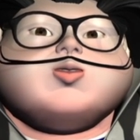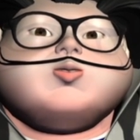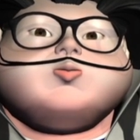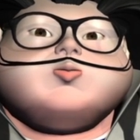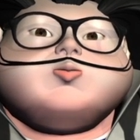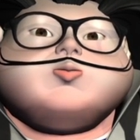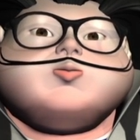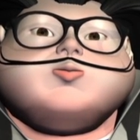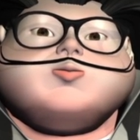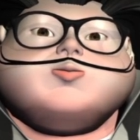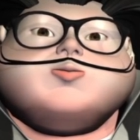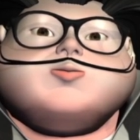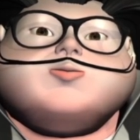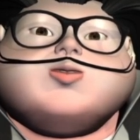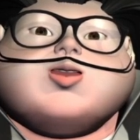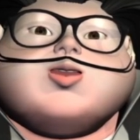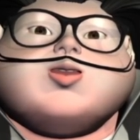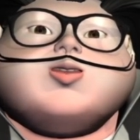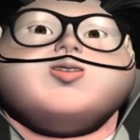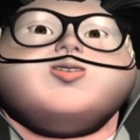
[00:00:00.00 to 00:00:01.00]
or
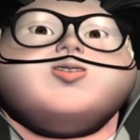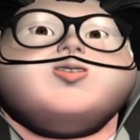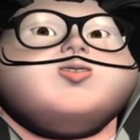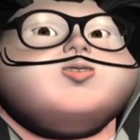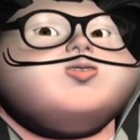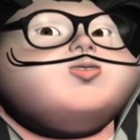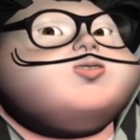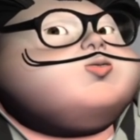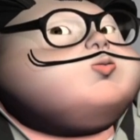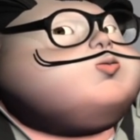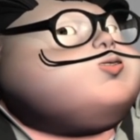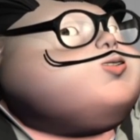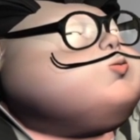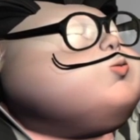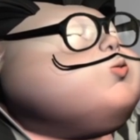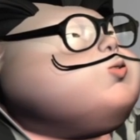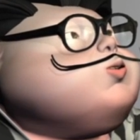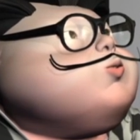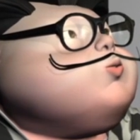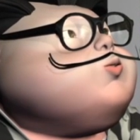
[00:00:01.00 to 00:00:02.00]
beta B
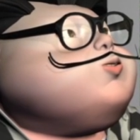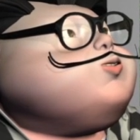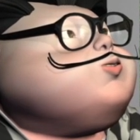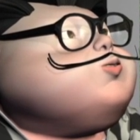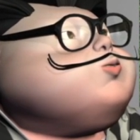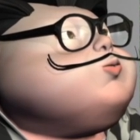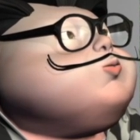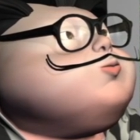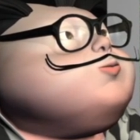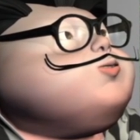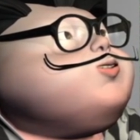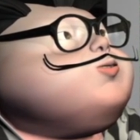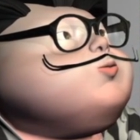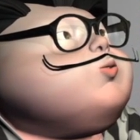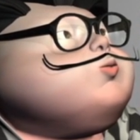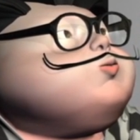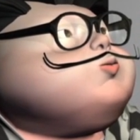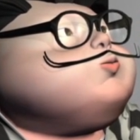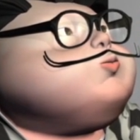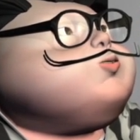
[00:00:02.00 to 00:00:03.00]
is equal to the
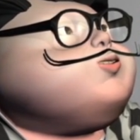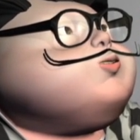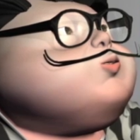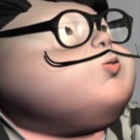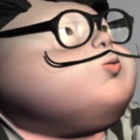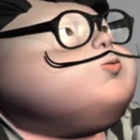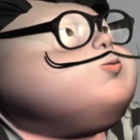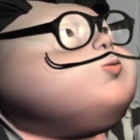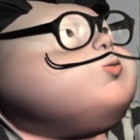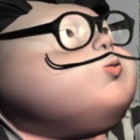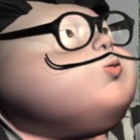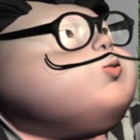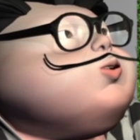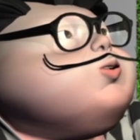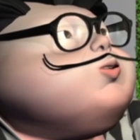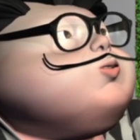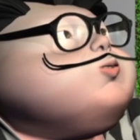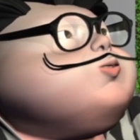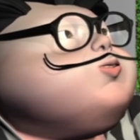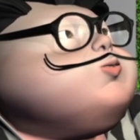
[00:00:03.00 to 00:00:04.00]
inverse tangent
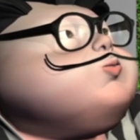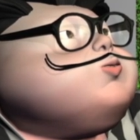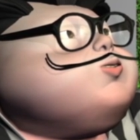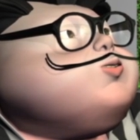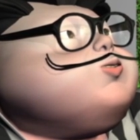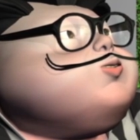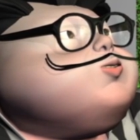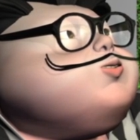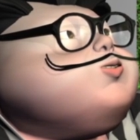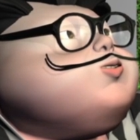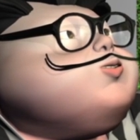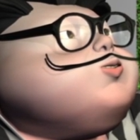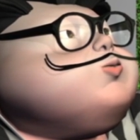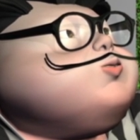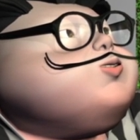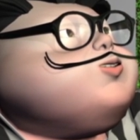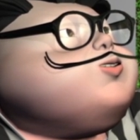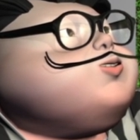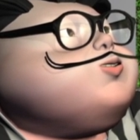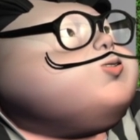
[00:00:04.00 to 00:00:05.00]
of delta E
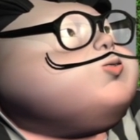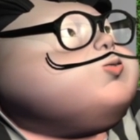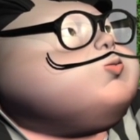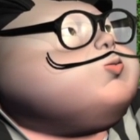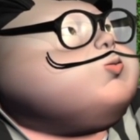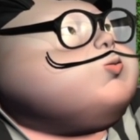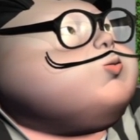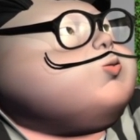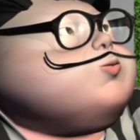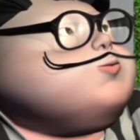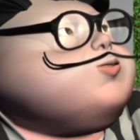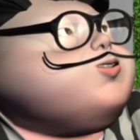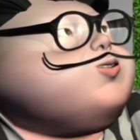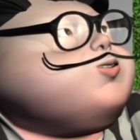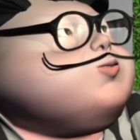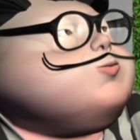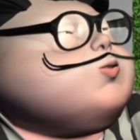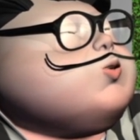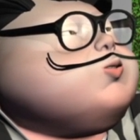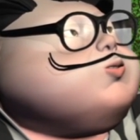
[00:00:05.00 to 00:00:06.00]
CB
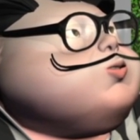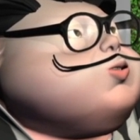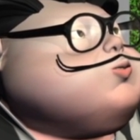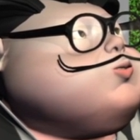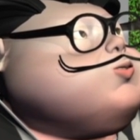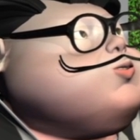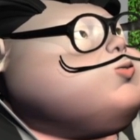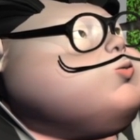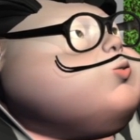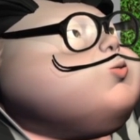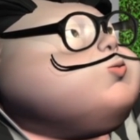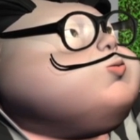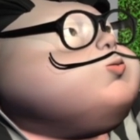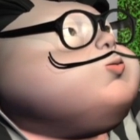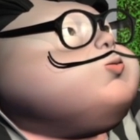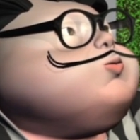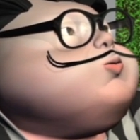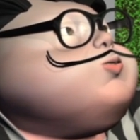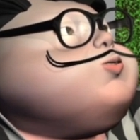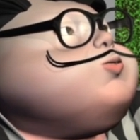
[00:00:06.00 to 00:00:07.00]
divided by delta
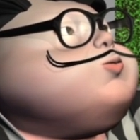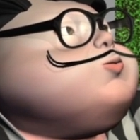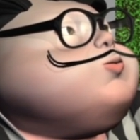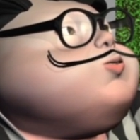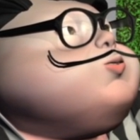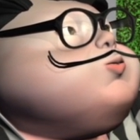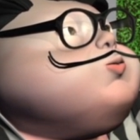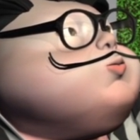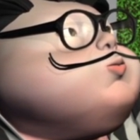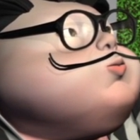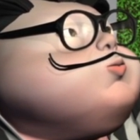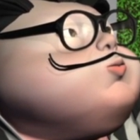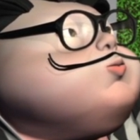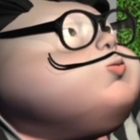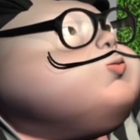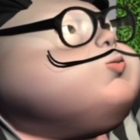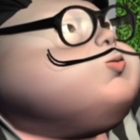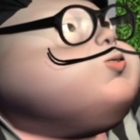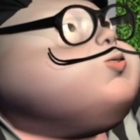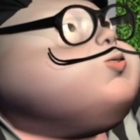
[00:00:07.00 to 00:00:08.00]
N CB.